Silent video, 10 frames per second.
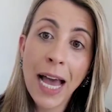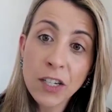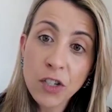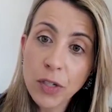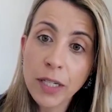
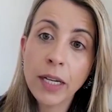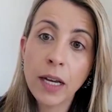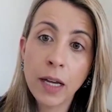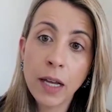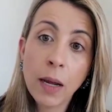entry
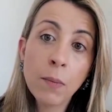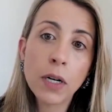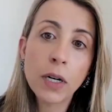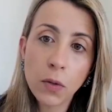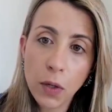
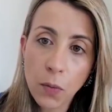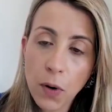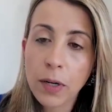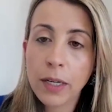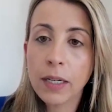laboratory
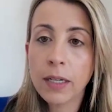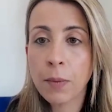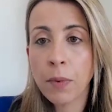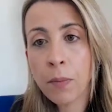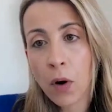work in
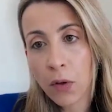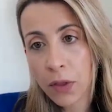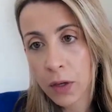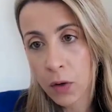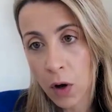terms of
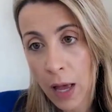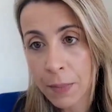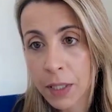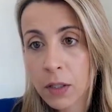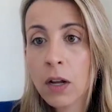both,
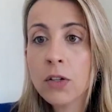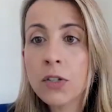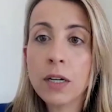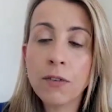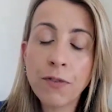
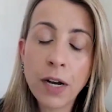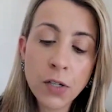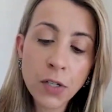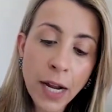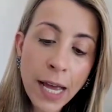hematological
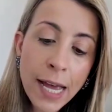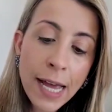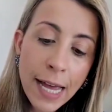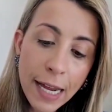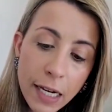function
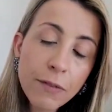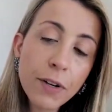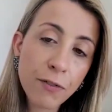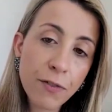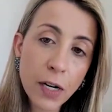and
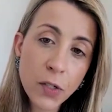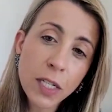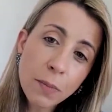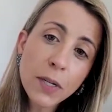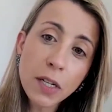liver
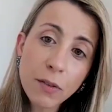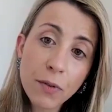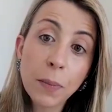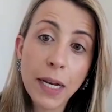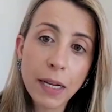function, especially
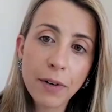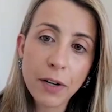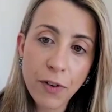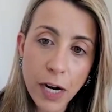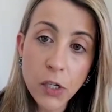from the
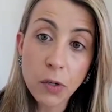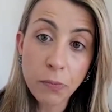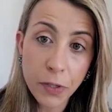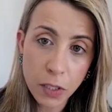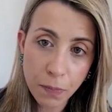liver
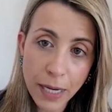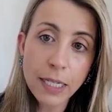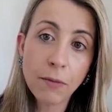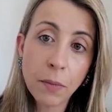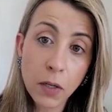function
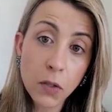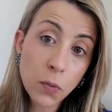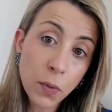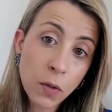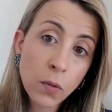perspective,
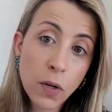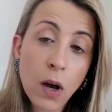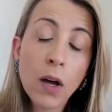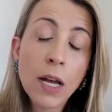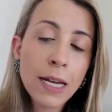because we do
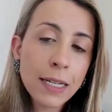know